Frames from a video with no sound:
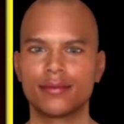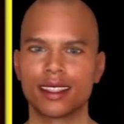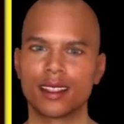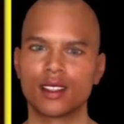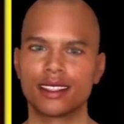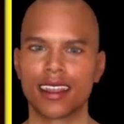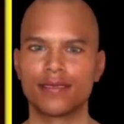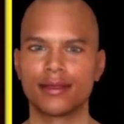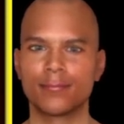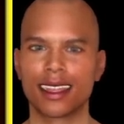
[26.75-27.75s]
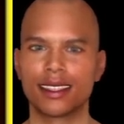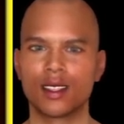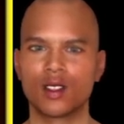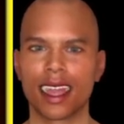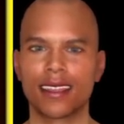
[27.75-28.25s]
King James did not
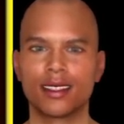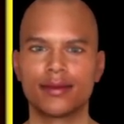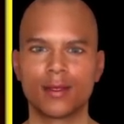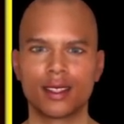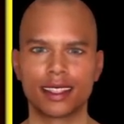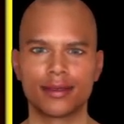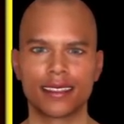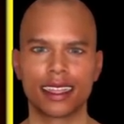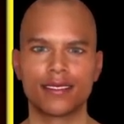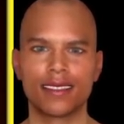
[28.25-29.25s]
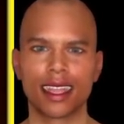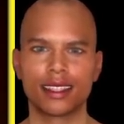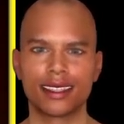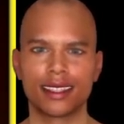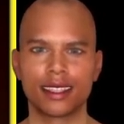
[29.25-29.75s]
know that they translated the
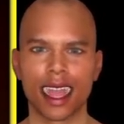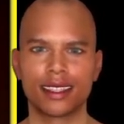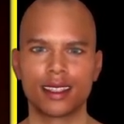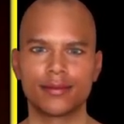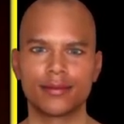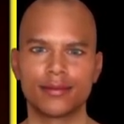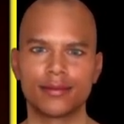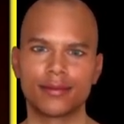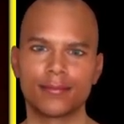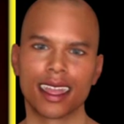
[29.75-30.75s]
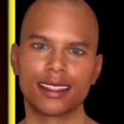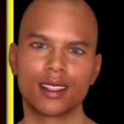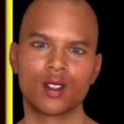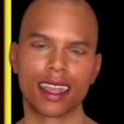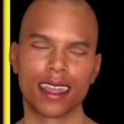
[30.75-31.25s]
Bible during his time, until
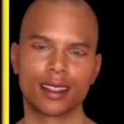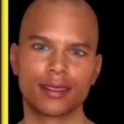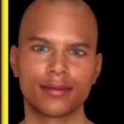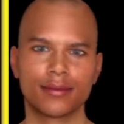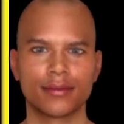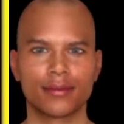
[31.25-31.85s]
after the fact.